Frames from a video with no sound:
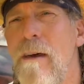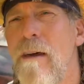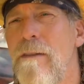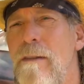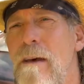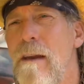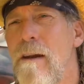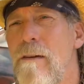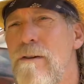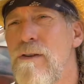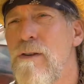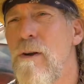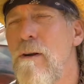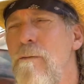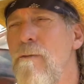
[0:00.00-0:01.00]
that
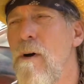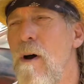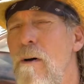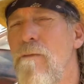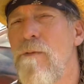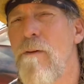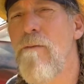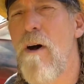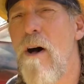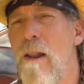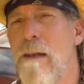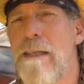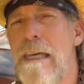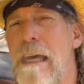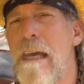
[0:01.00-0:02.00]
should involve
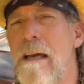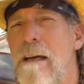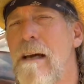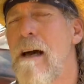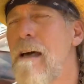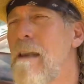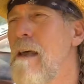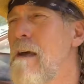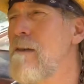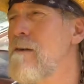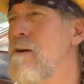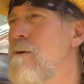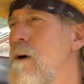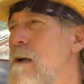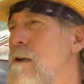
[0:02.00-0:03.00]
frivolity. I'd like to